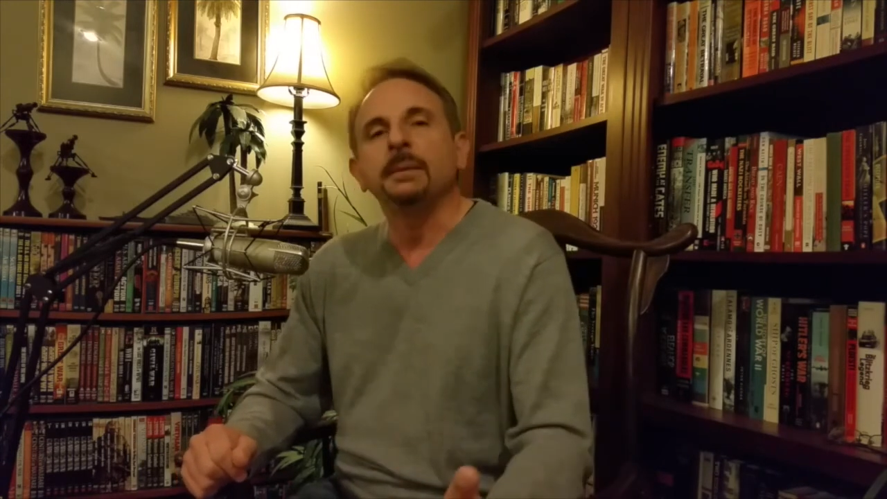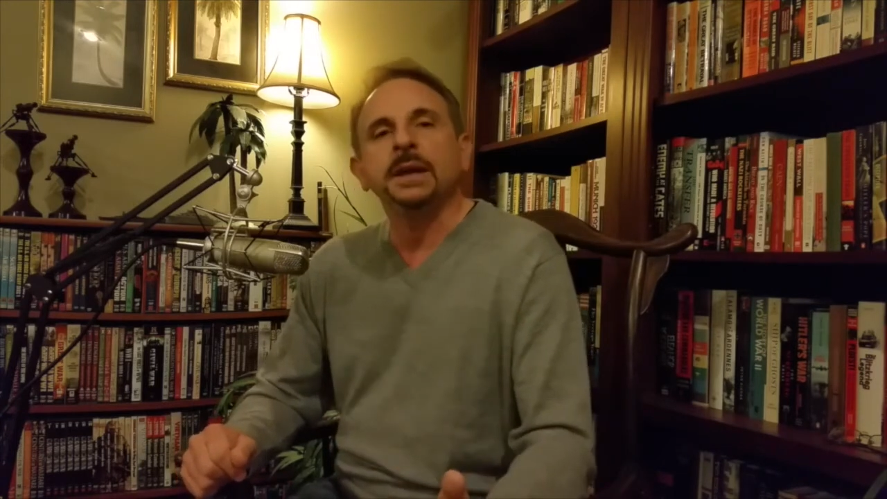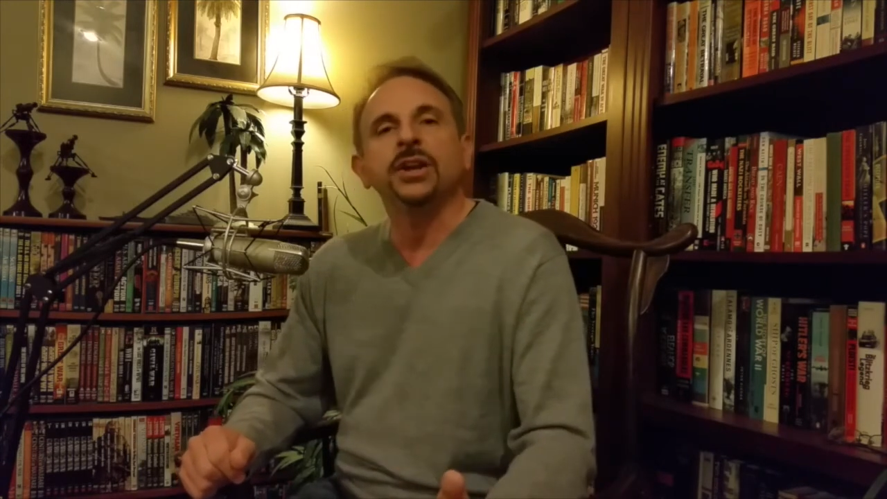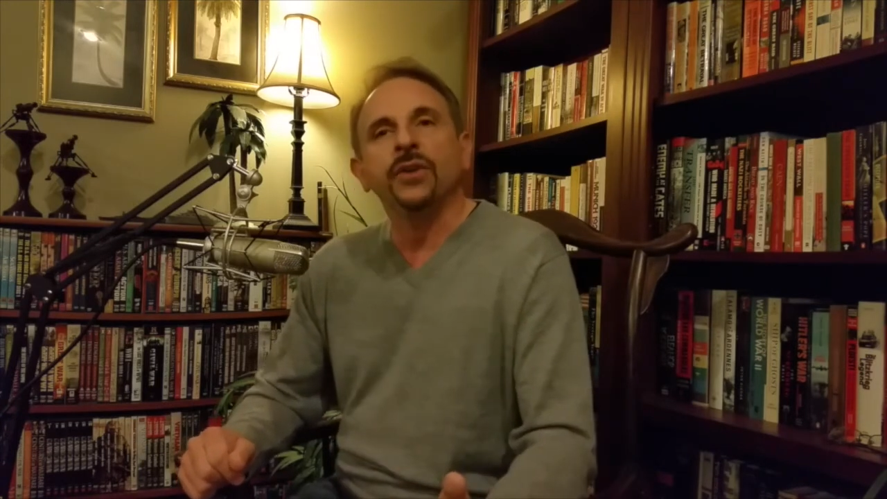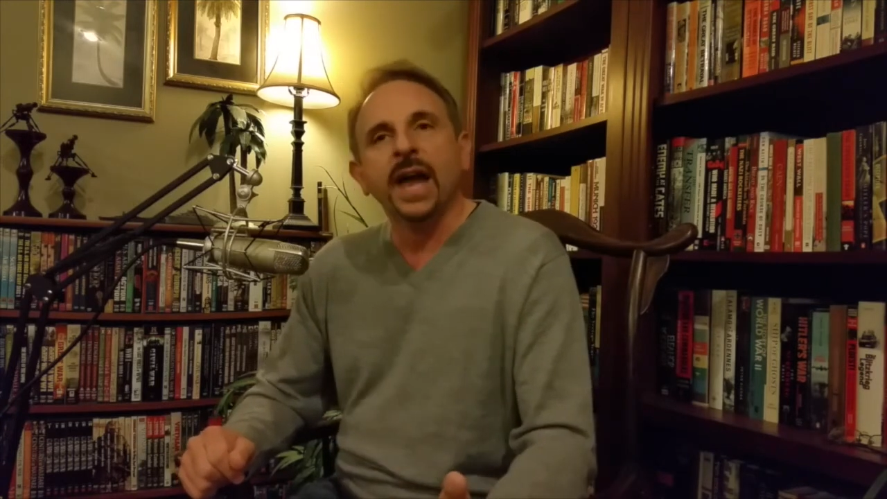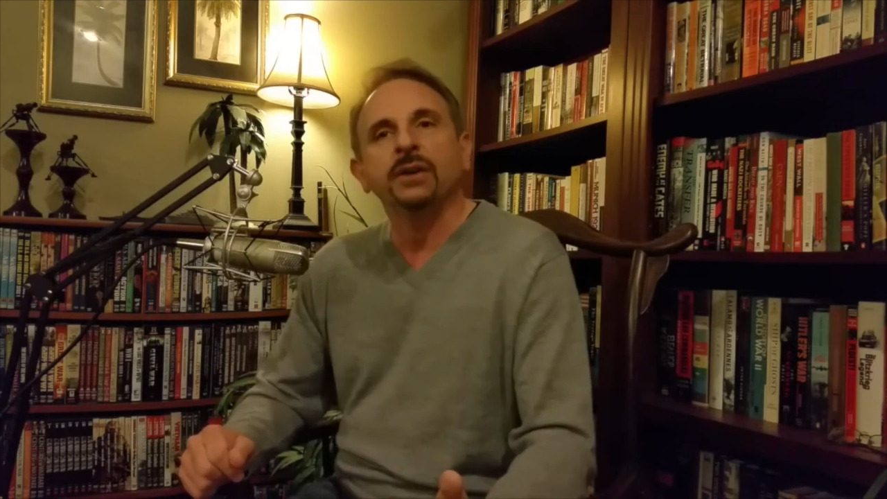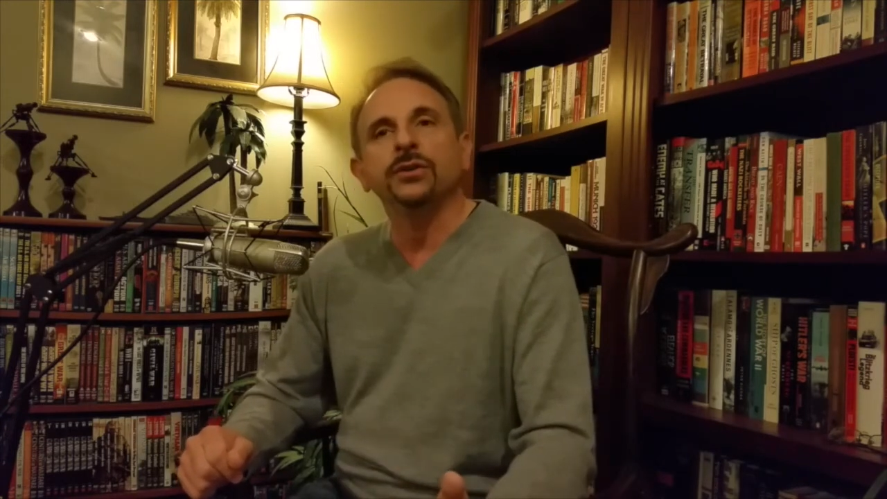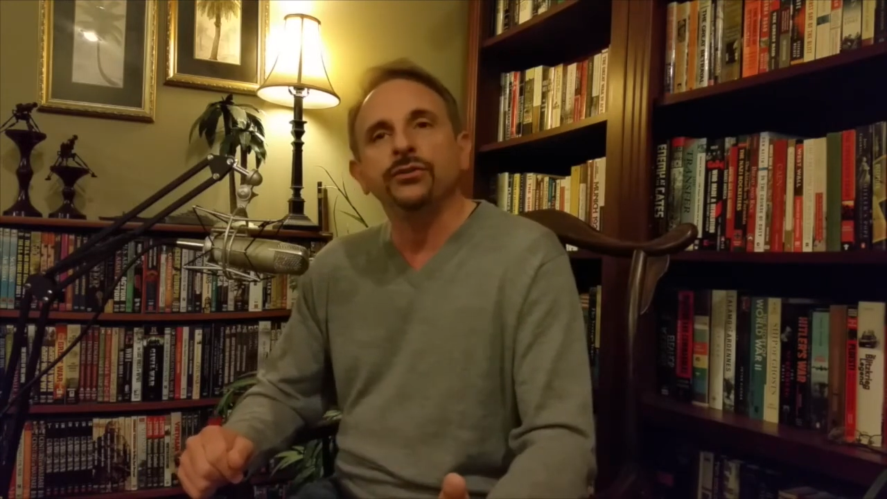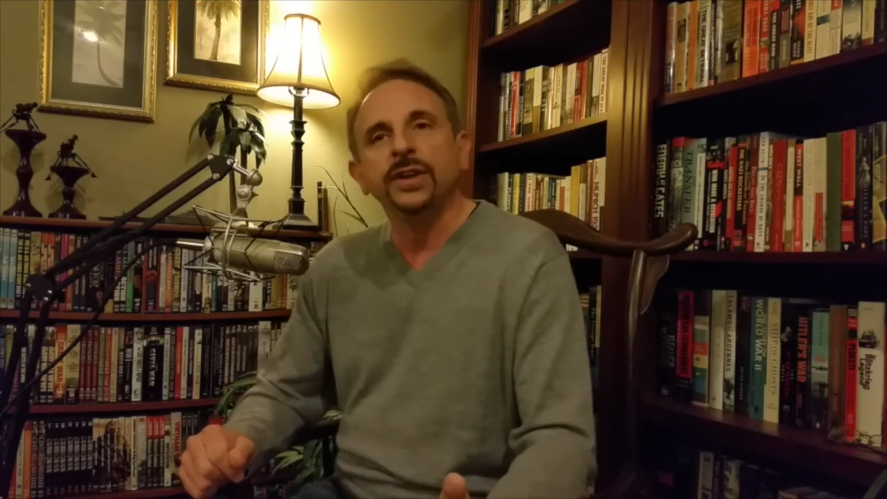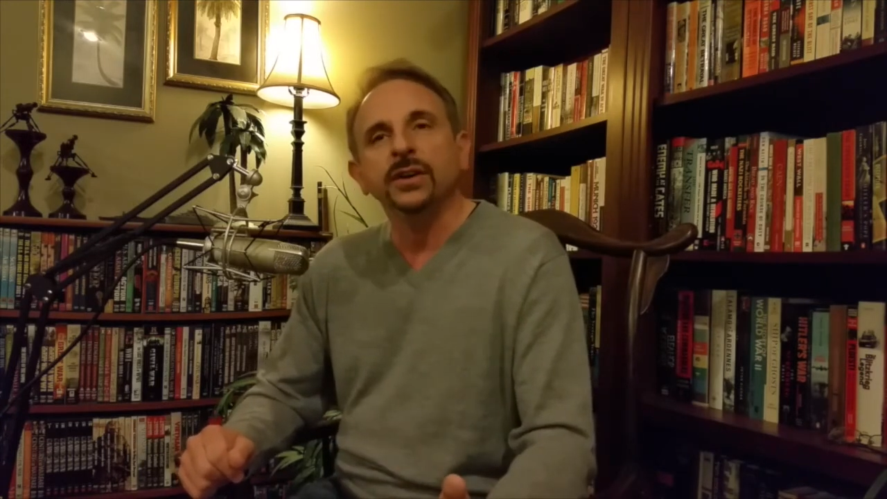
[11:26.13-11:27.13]
Let me know how
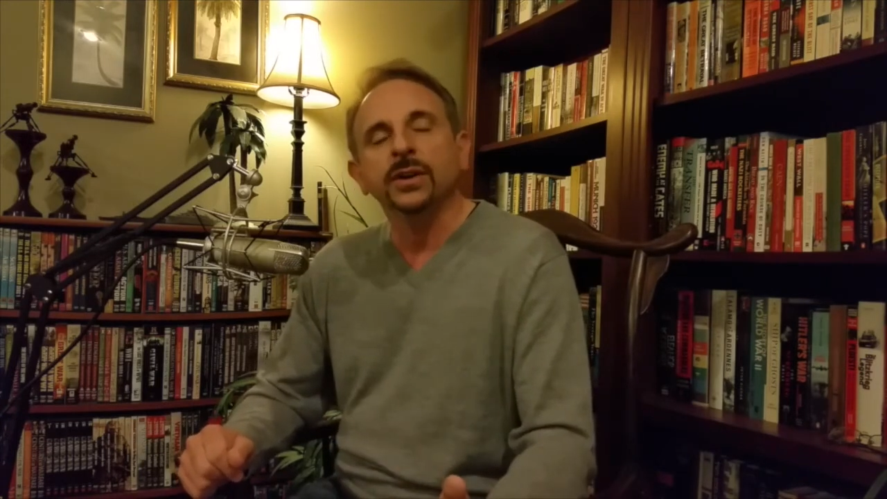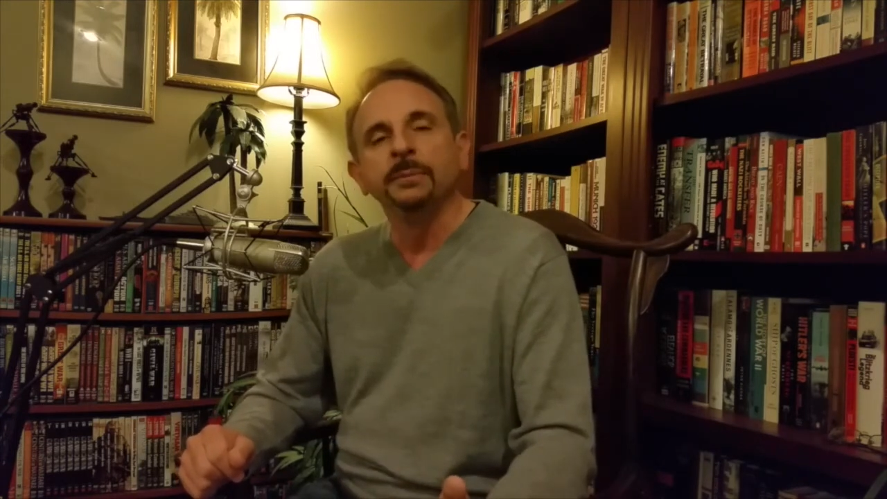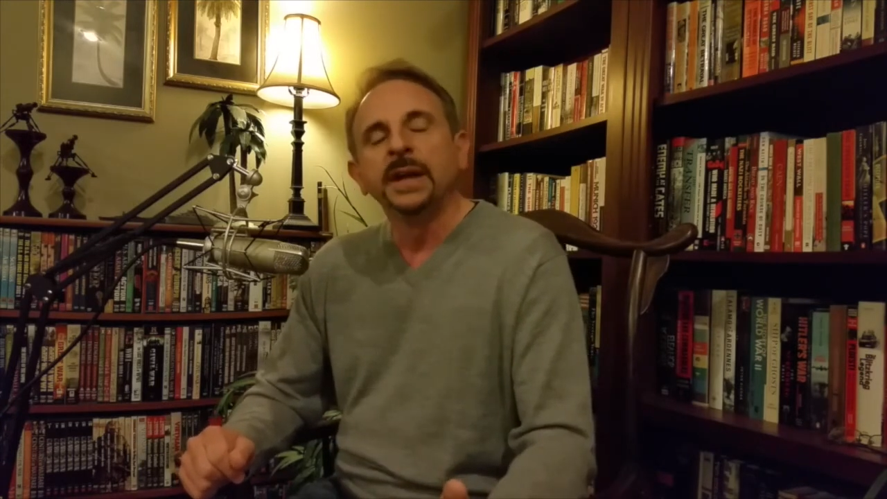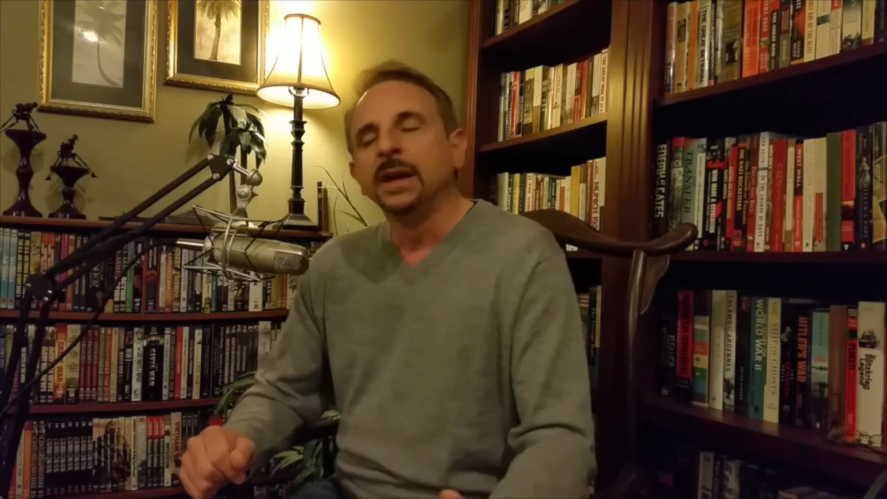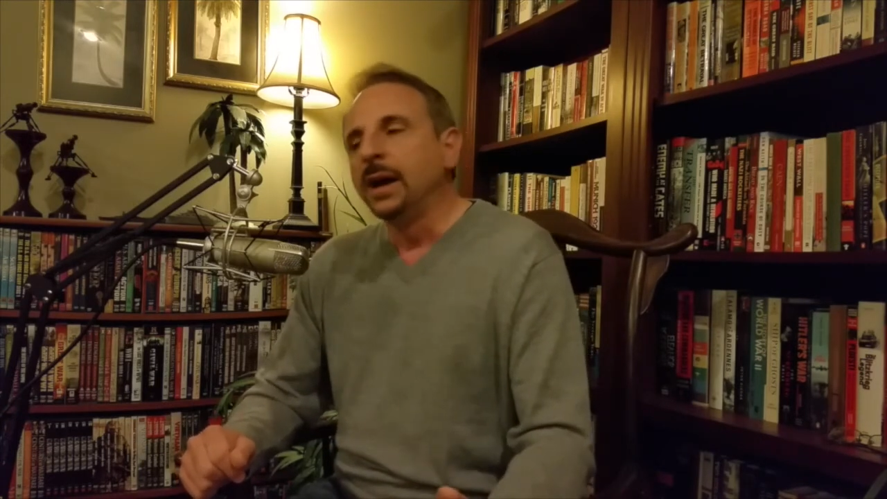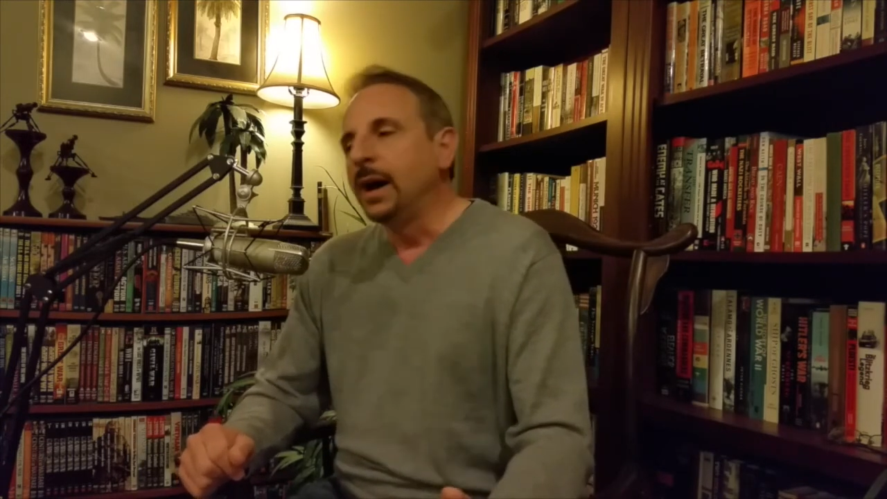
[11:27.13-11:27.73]
you feel.